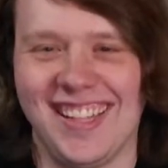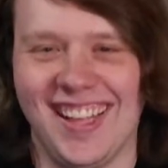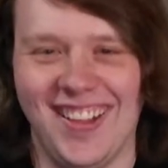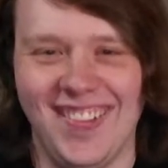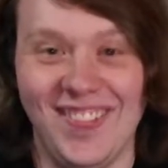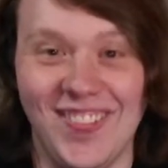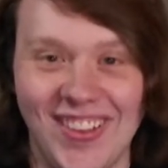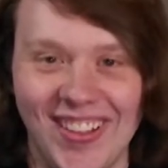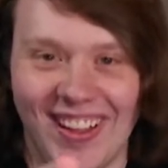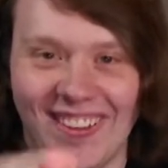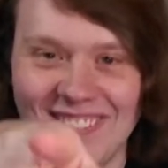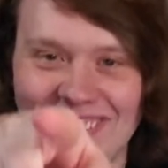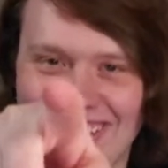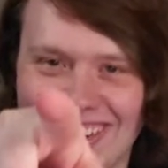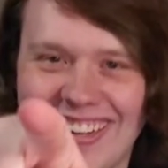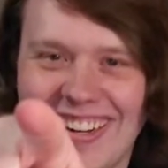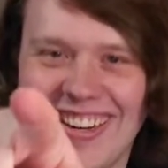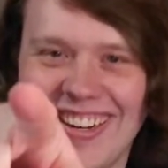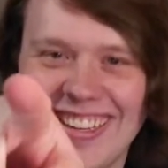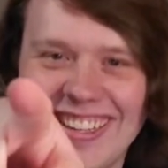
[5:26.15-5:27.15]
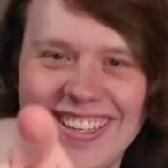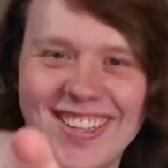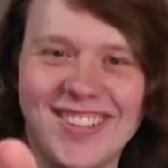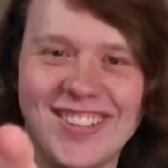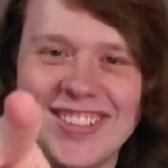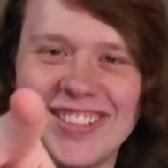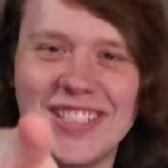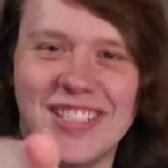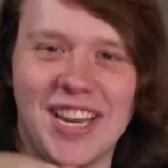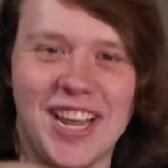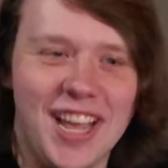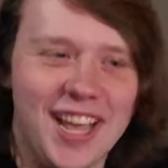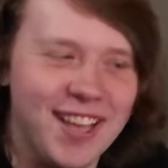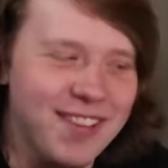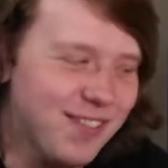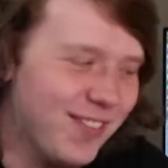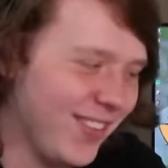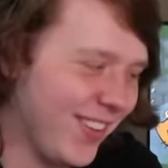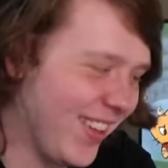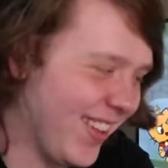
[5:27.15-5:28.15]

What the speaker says: I'm talking to you, Dave.